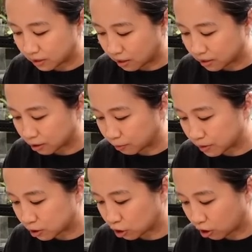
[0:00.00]
a
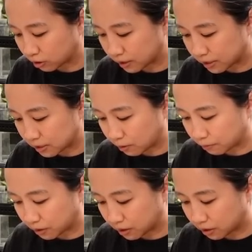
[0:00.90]
serpent's chocolate, so
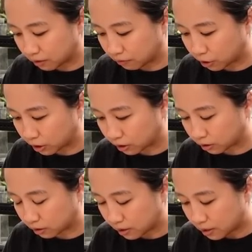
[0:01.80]
I'm gonna give
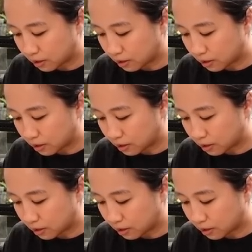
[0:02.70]
her